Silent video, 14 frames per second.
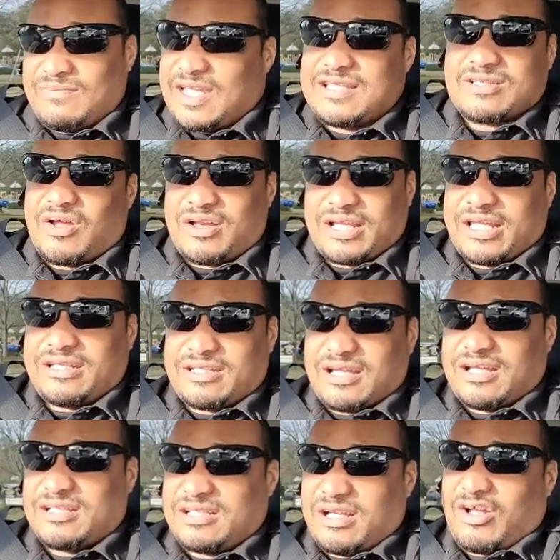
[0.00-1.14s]
It's going to get
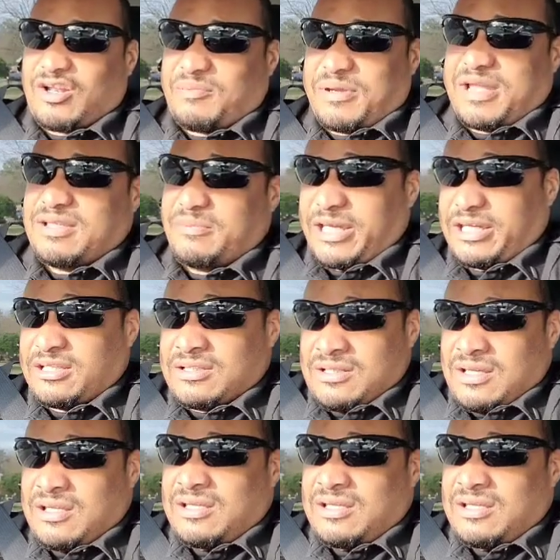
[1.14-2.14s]
done. They're going to pay the man.